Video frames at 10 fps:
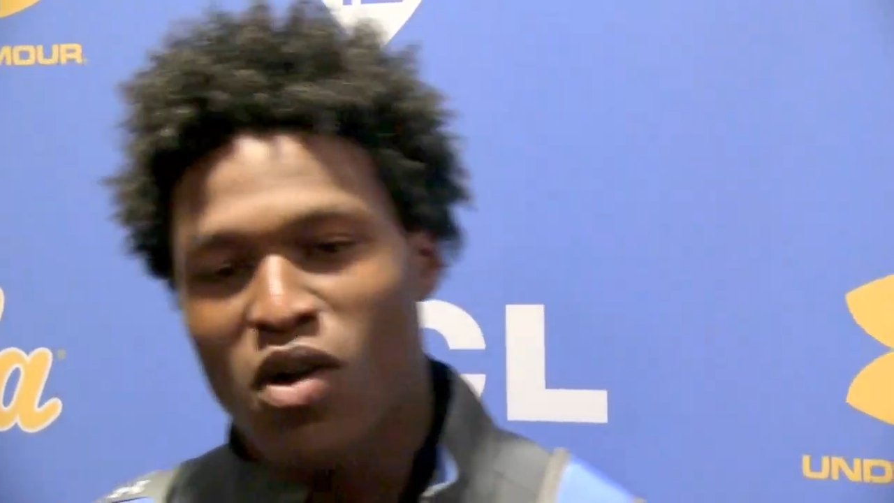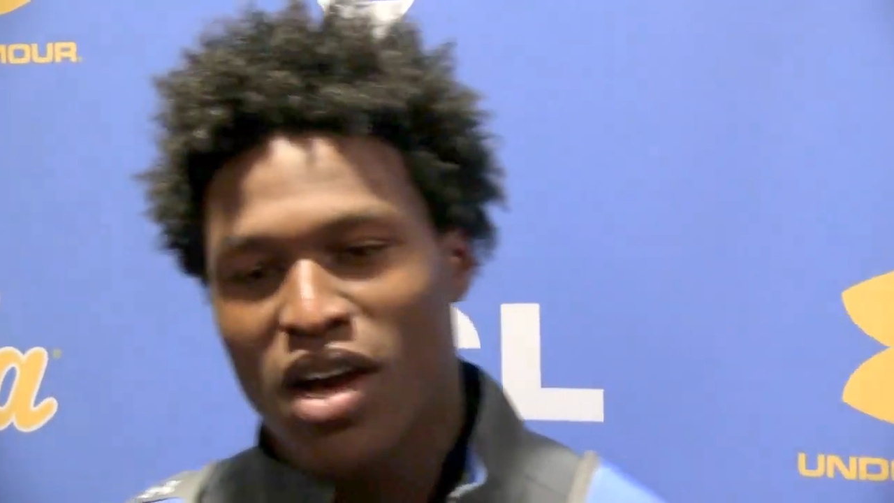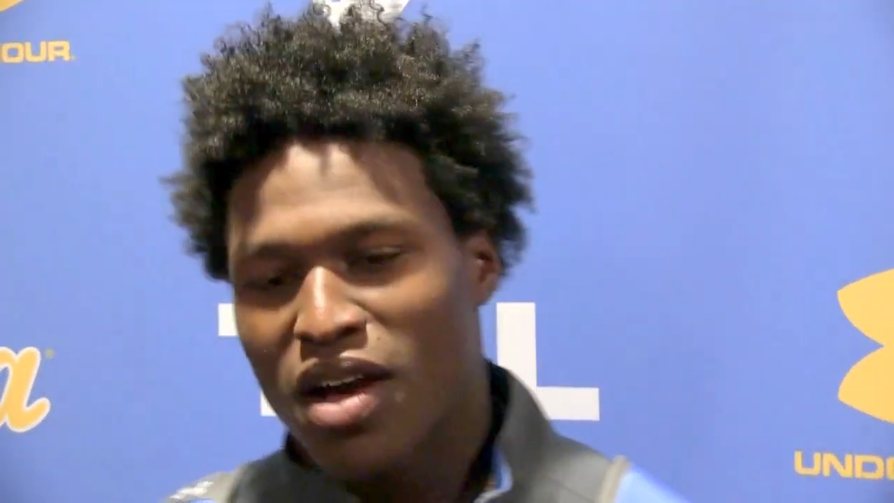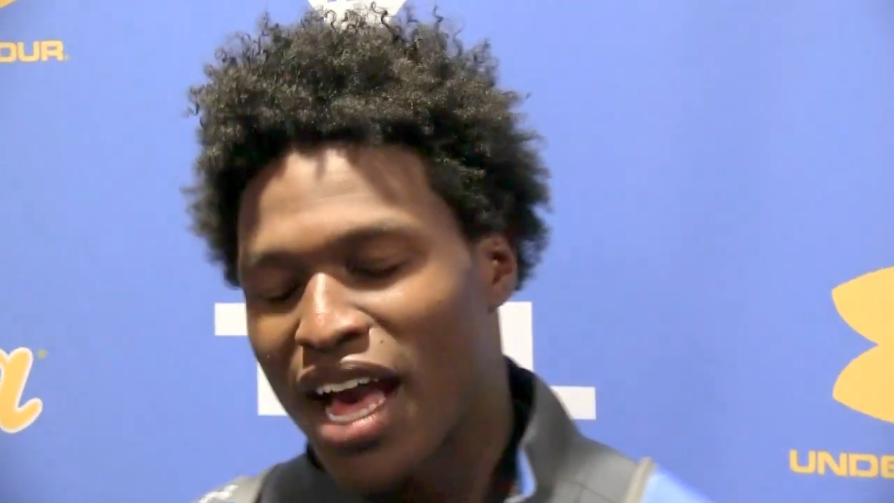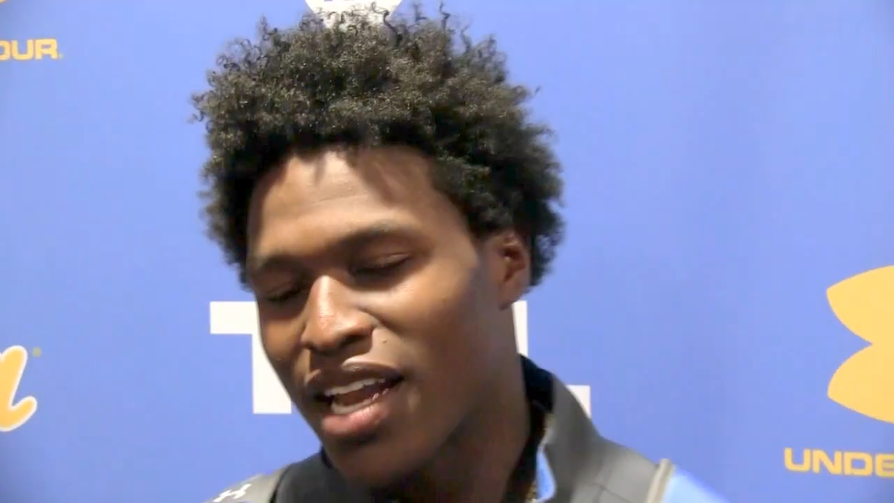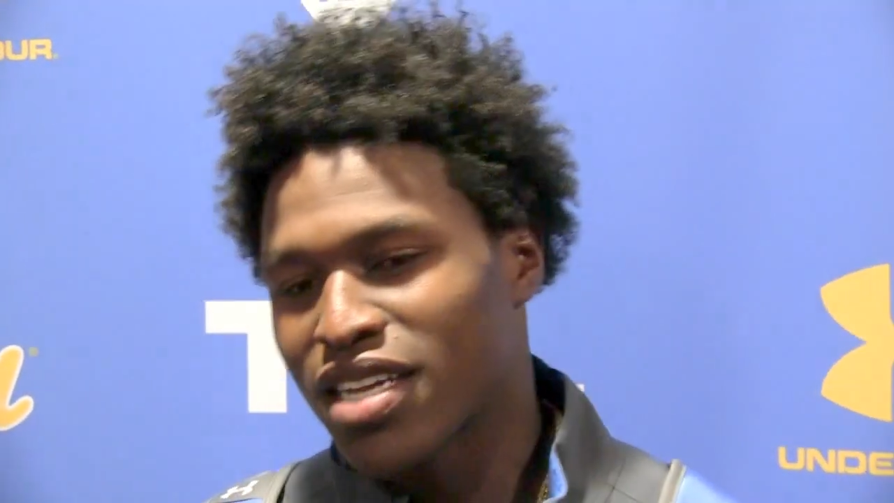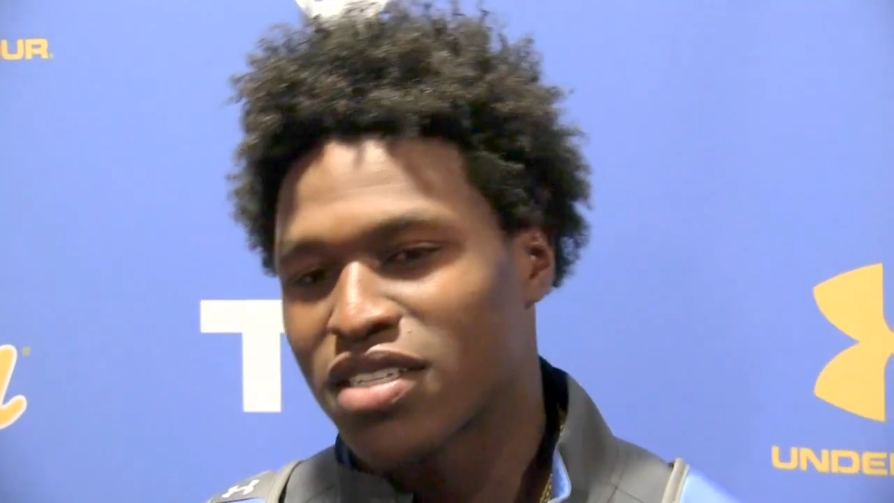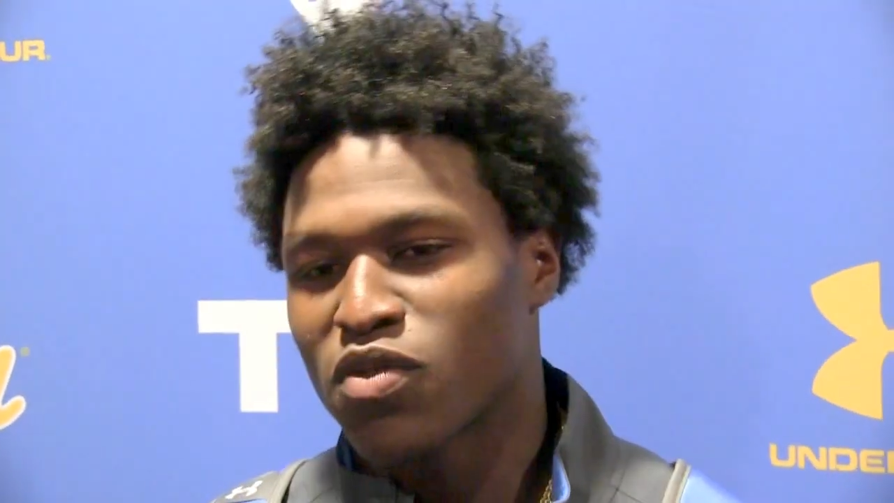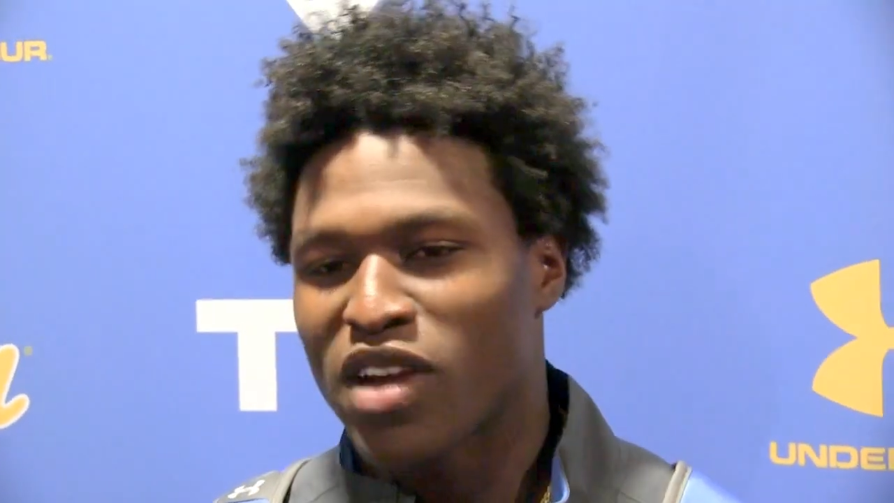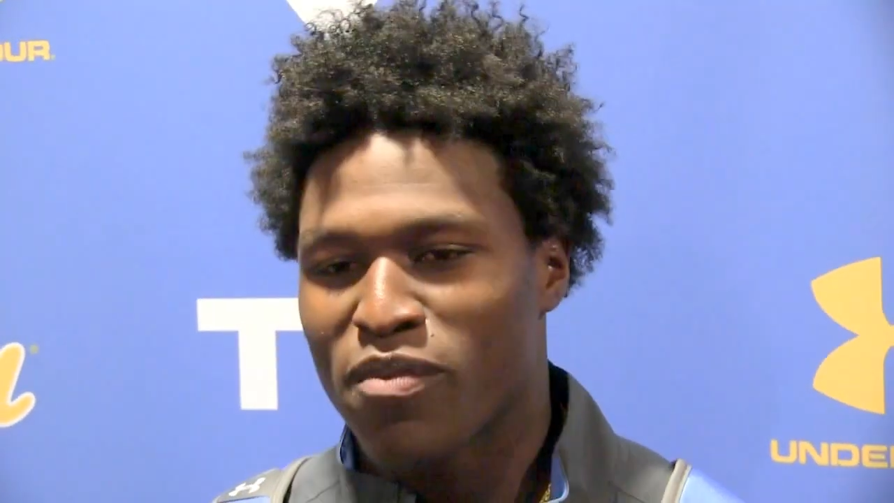had
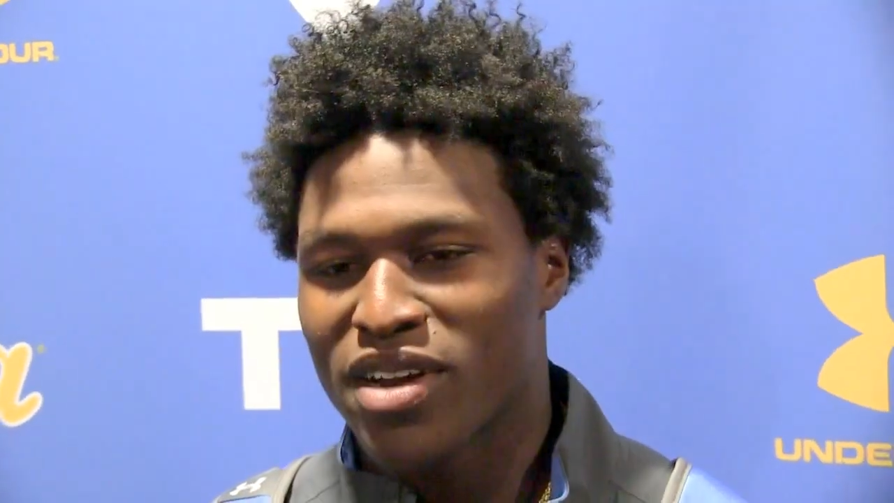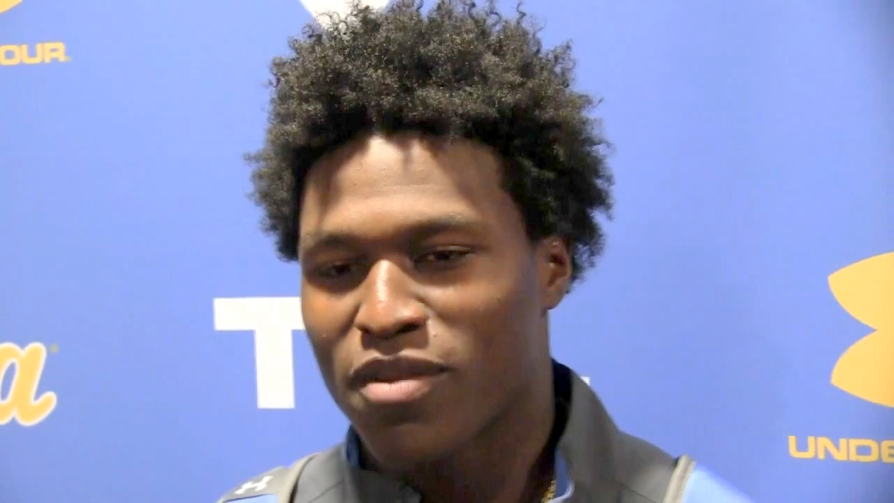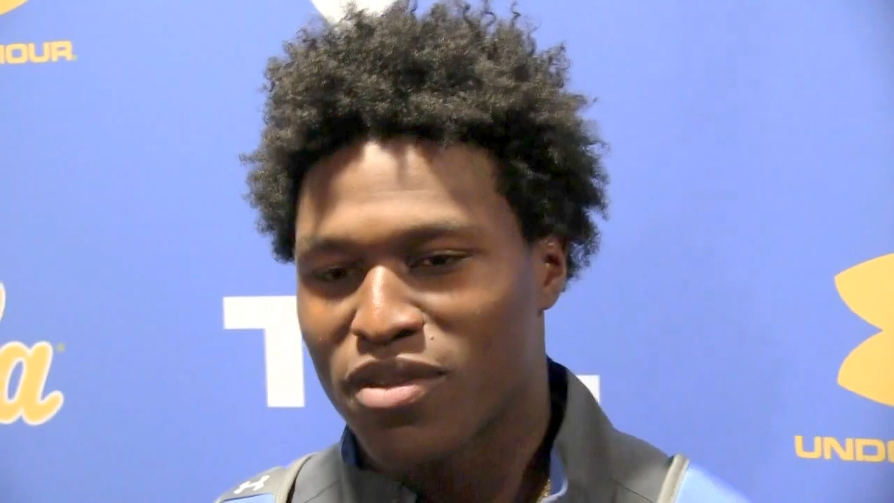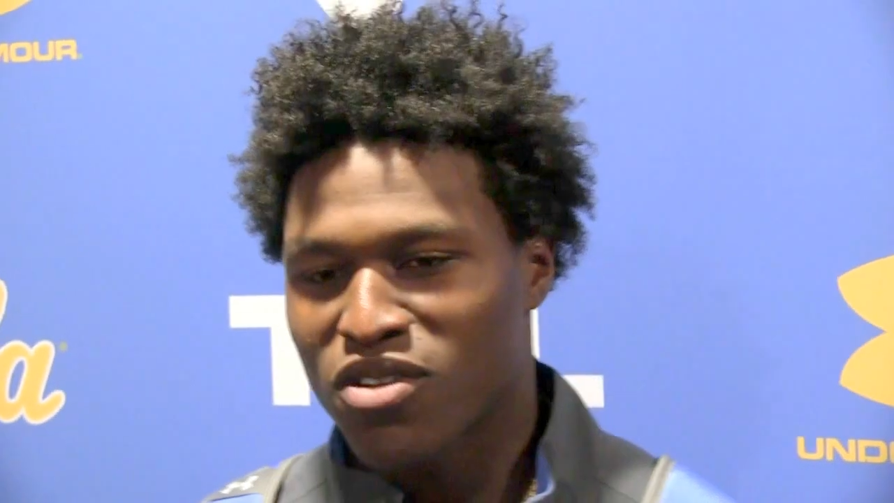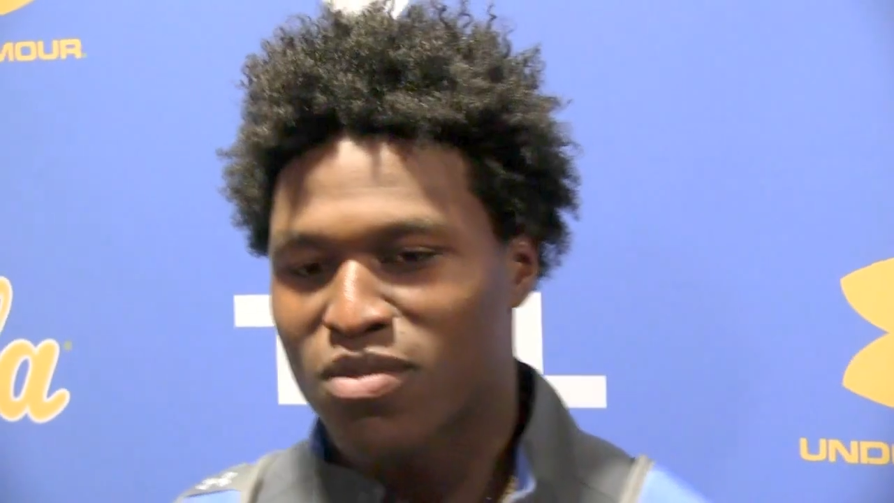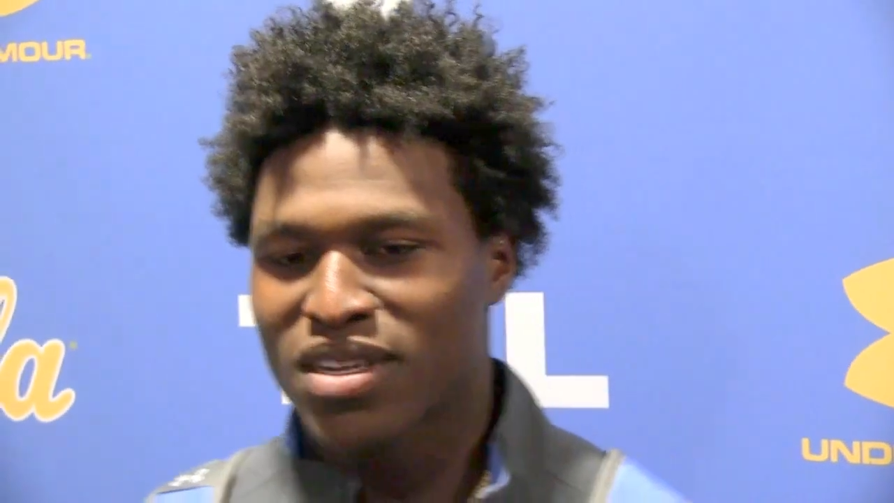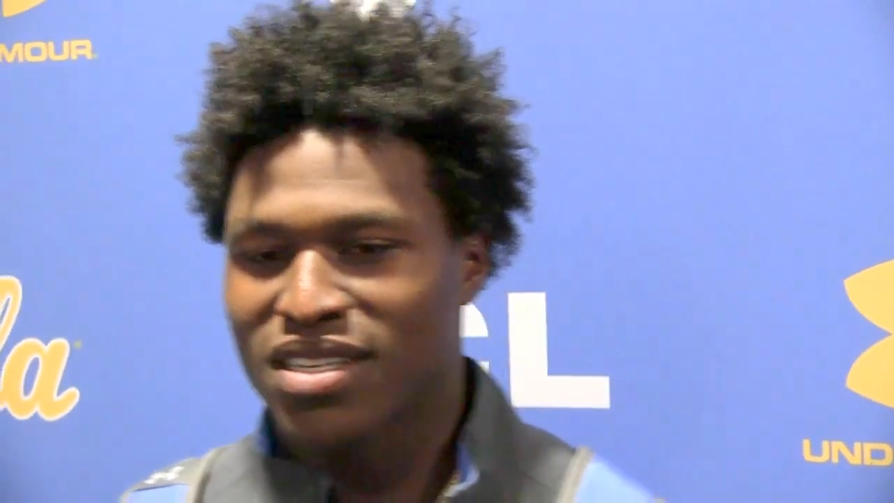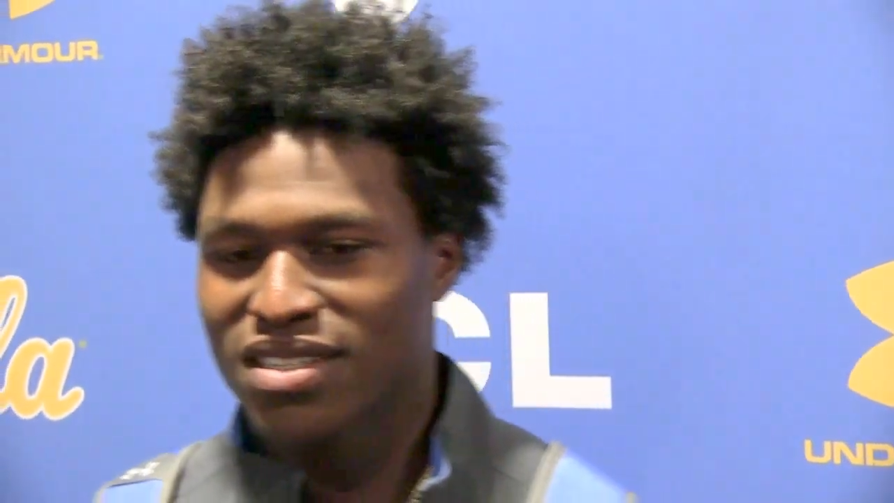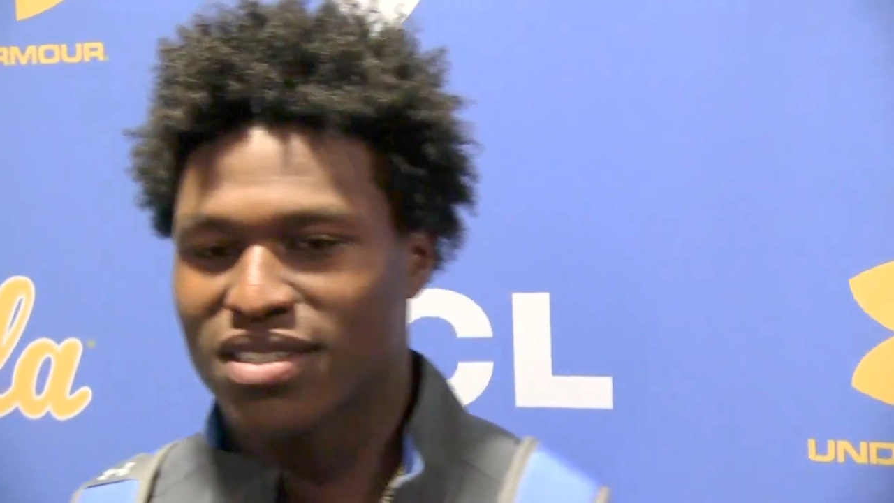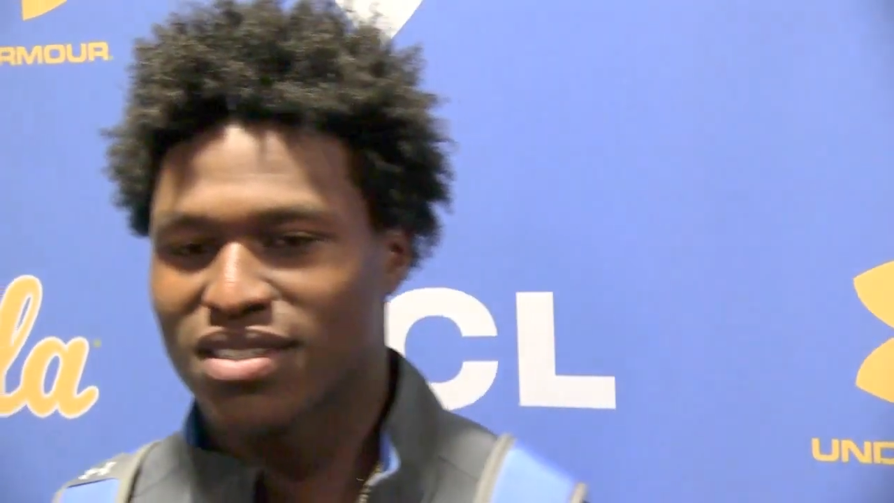us ramp it up a little bit.